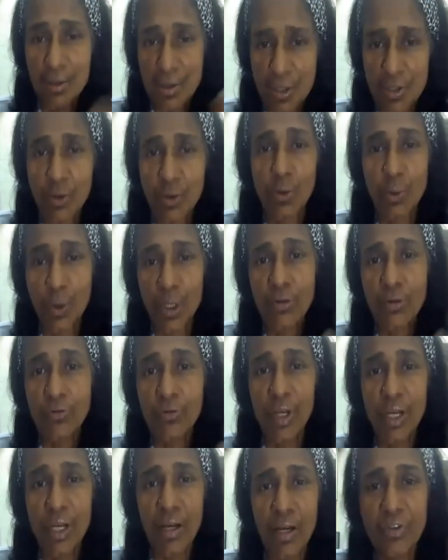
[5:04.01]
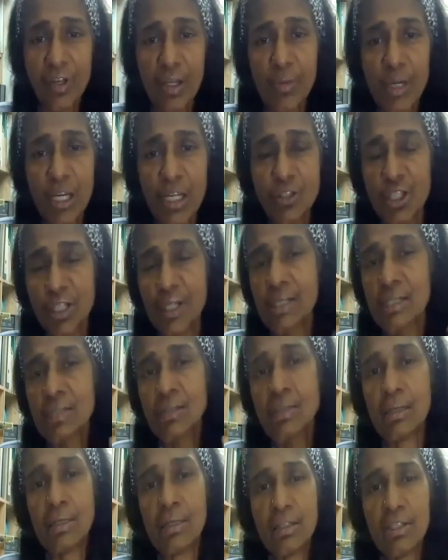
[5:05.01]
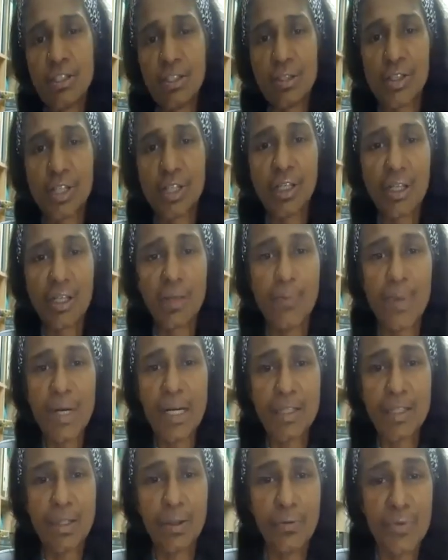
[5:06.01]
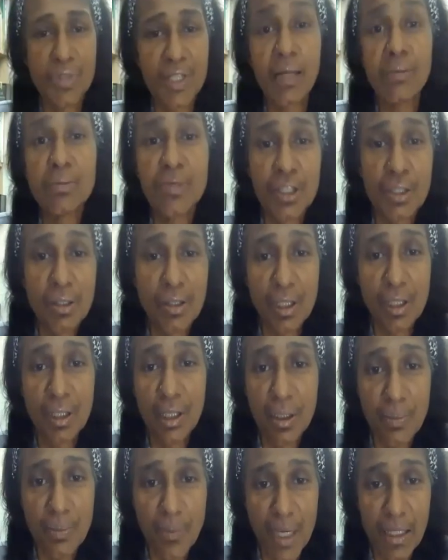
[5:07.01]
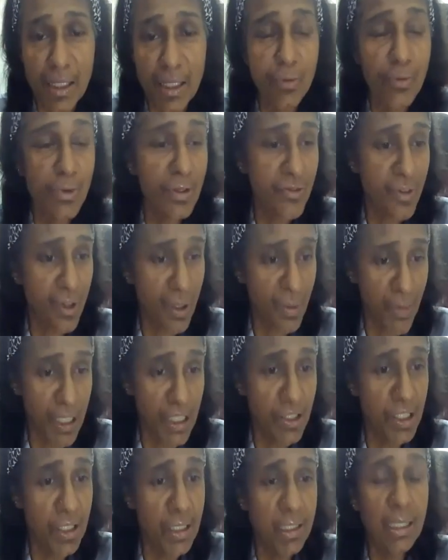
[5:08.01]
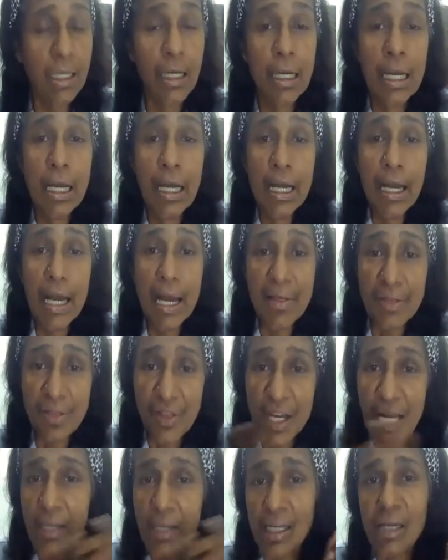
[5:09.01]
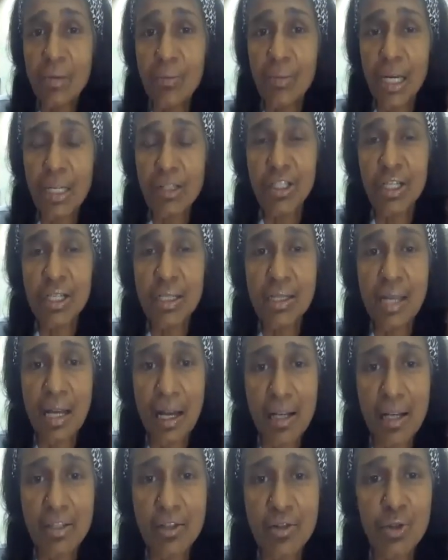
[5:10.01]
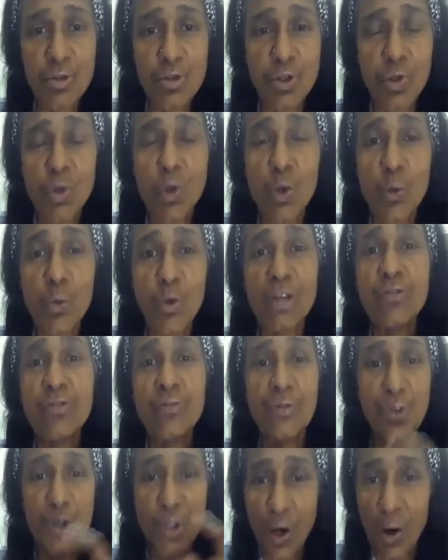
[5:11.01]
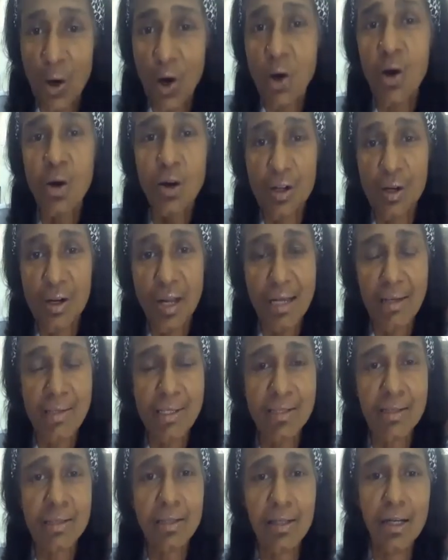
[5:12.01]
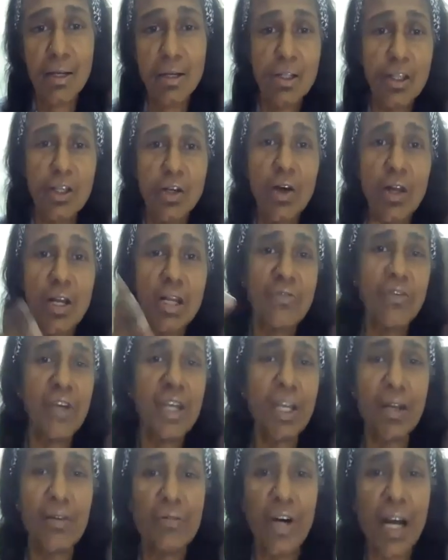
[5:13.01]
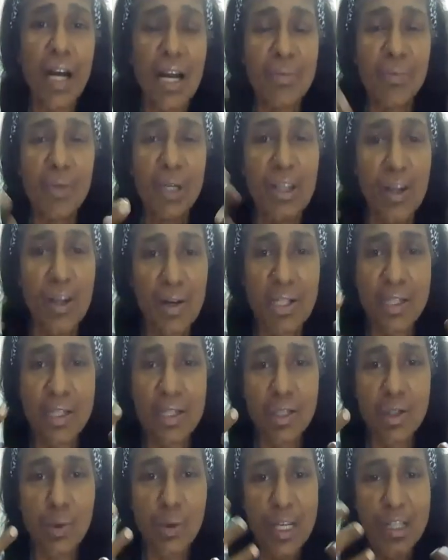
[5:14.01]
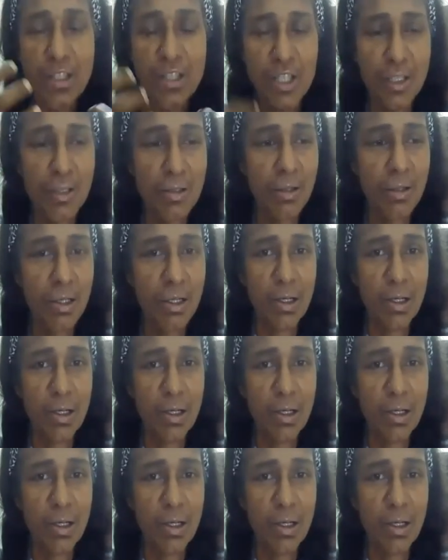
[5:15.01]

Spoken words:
So if we have images, children learn better. Some children learn better with images. And that images has to do with your context, your living environment, your situation.